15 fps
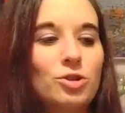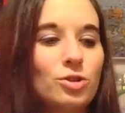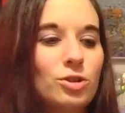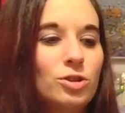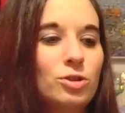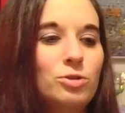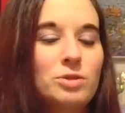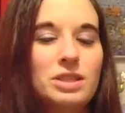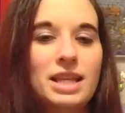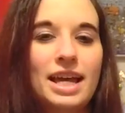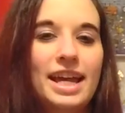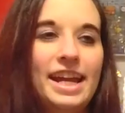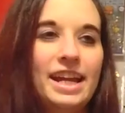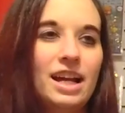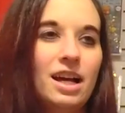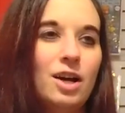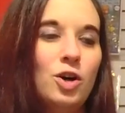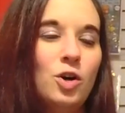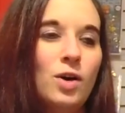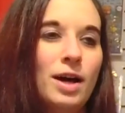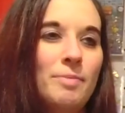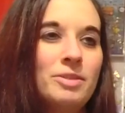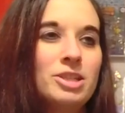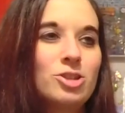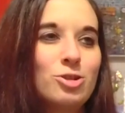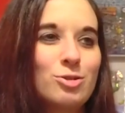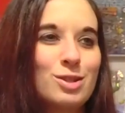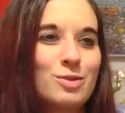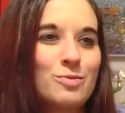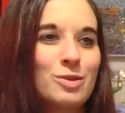girl who's like, oh, I'm the
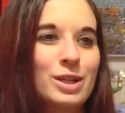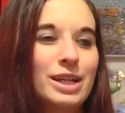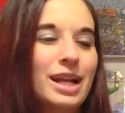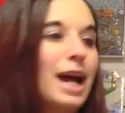chosen one.